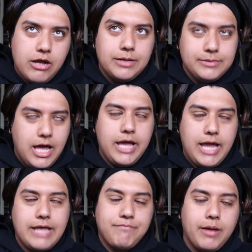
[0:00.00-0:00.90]
and I'm
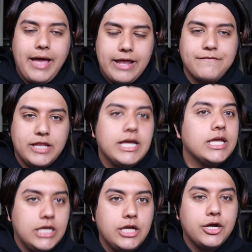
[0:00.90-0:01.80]
lying, I probably had it for like
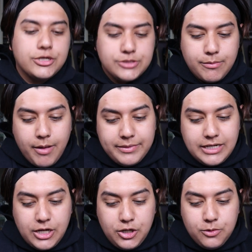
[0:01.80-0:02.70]
a year, so I probably
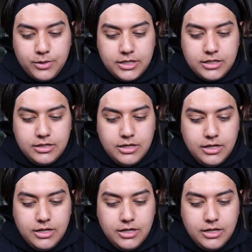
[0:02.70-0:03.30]
need a new one.